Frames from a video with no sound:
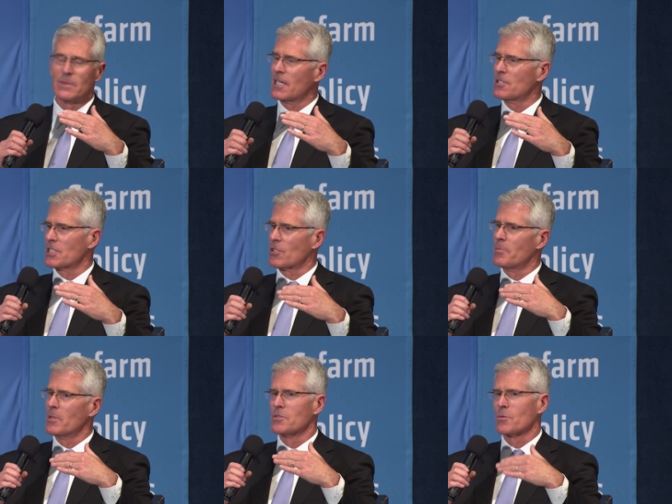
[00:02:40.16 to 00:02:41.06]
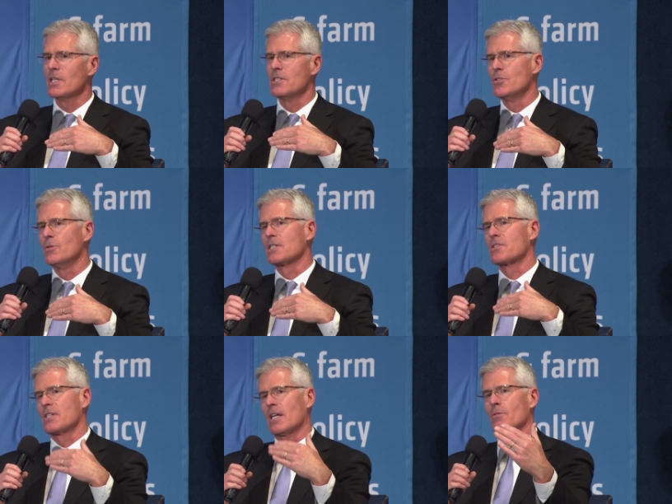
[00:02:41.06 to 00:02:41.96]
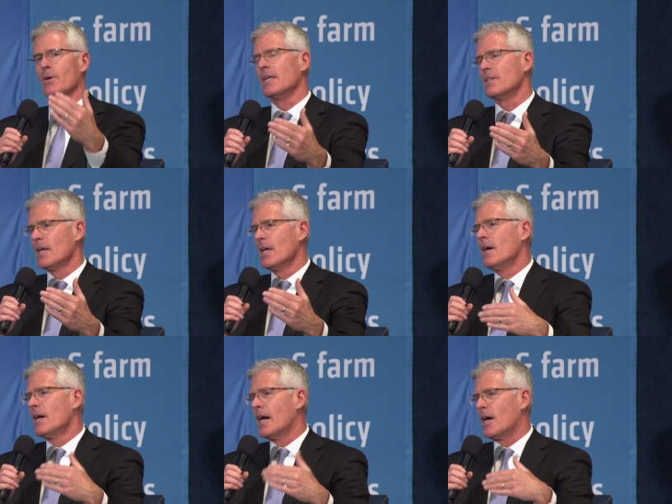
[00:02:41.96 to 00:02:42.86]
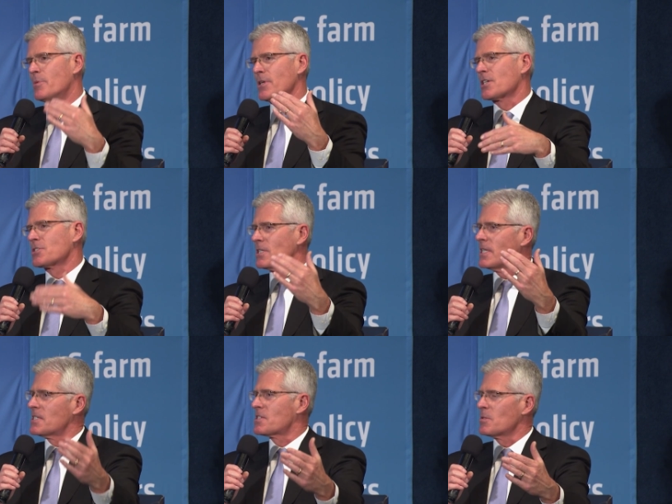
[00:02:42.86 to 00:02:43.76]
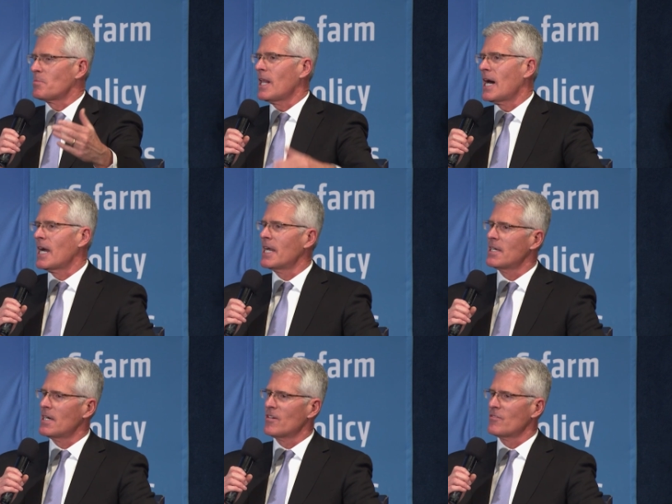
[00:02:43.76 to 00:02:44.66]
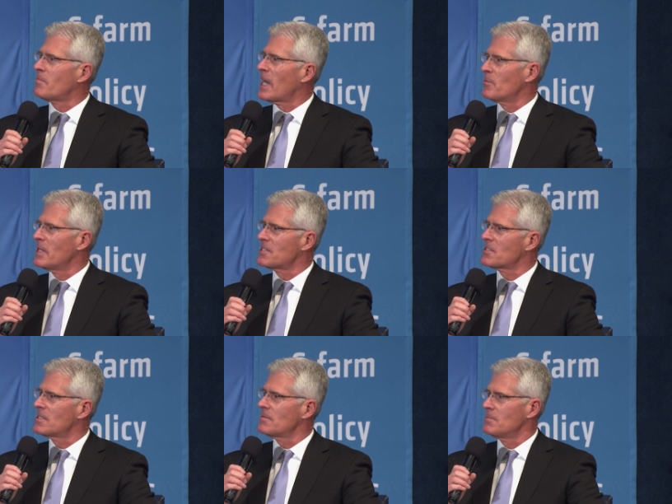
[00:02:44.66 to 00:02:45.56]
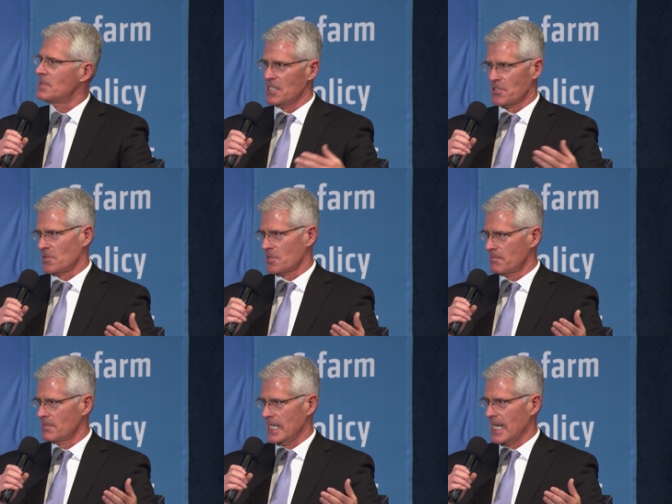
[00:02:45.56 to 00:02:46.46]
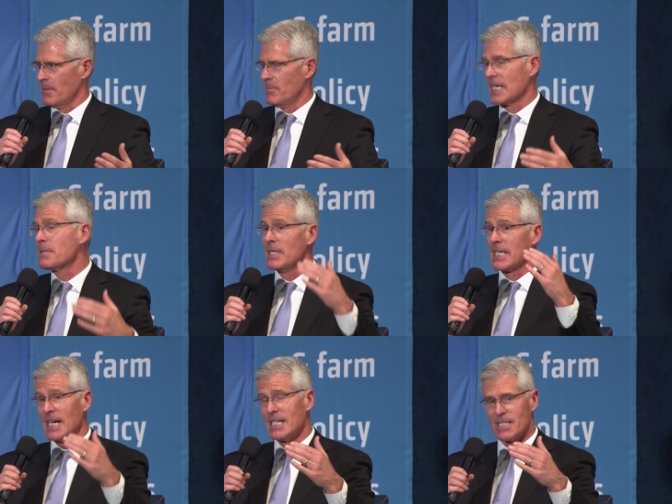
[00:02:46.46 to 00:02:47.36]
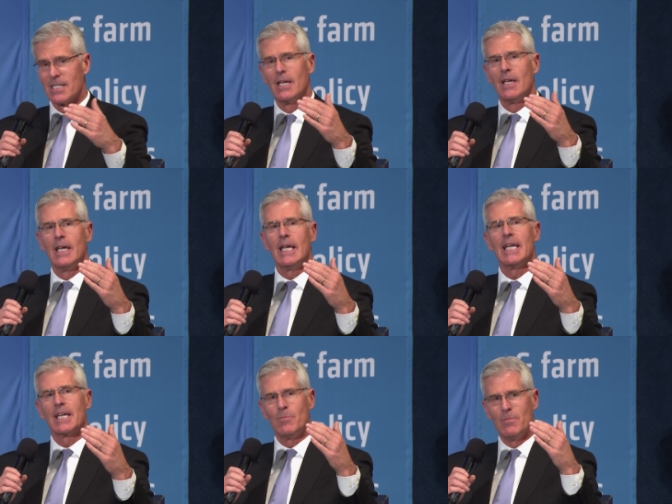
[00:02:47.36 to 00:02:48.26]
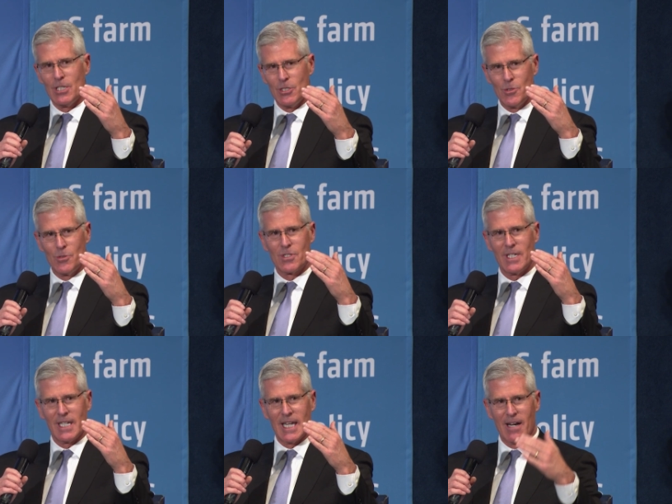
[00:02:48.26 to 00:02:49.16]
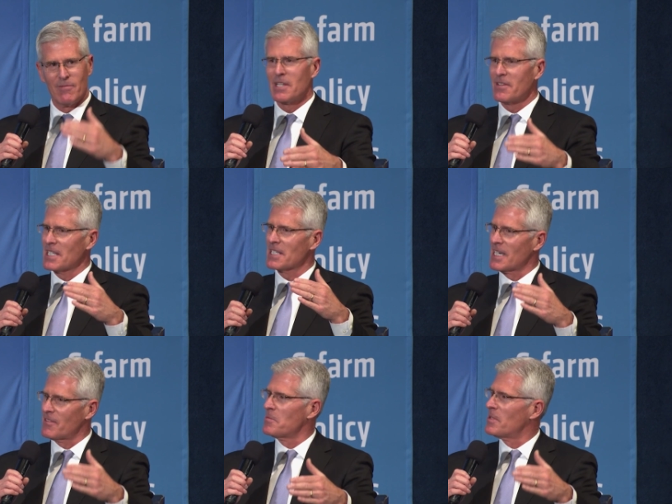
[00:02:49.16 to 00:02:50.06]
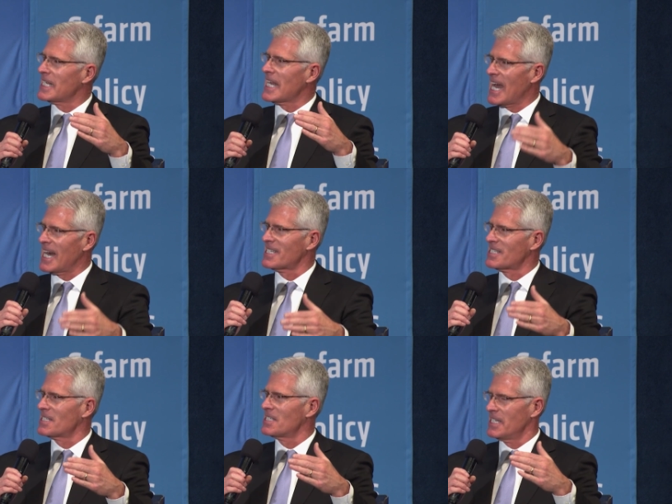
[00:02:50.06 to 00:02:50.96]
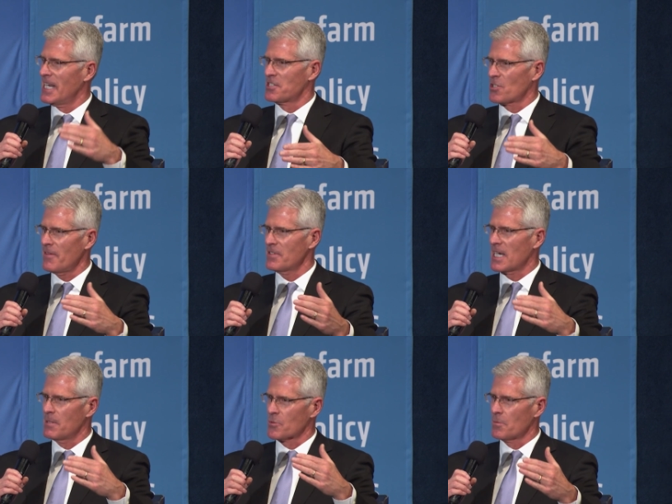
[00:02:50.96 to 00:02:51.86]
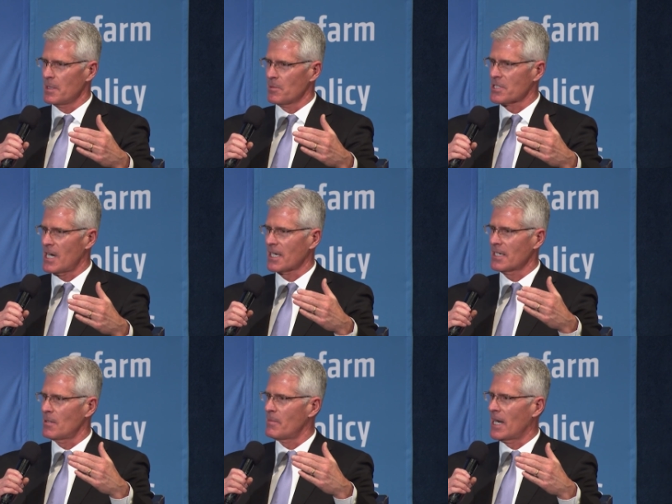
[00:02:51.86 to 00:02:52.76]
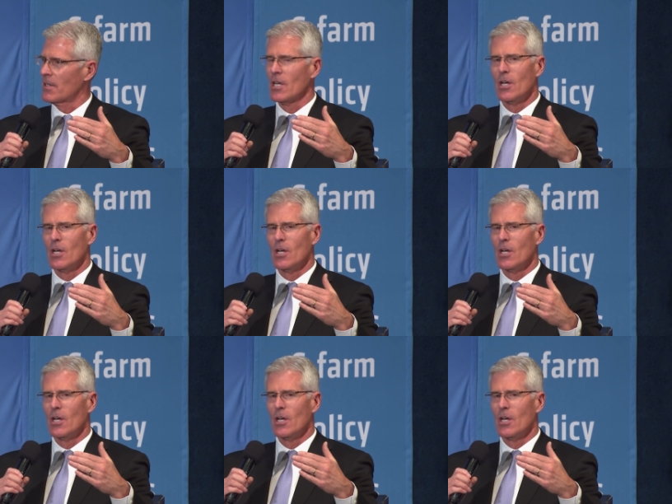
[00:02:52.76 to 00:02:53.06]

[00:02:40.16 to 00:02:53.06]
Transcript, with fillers: Energy Group, it was really to accelerate our production and supply of bio-based diesels today, be because it can be used in everything that everybody has today. So oftentimes when people talk about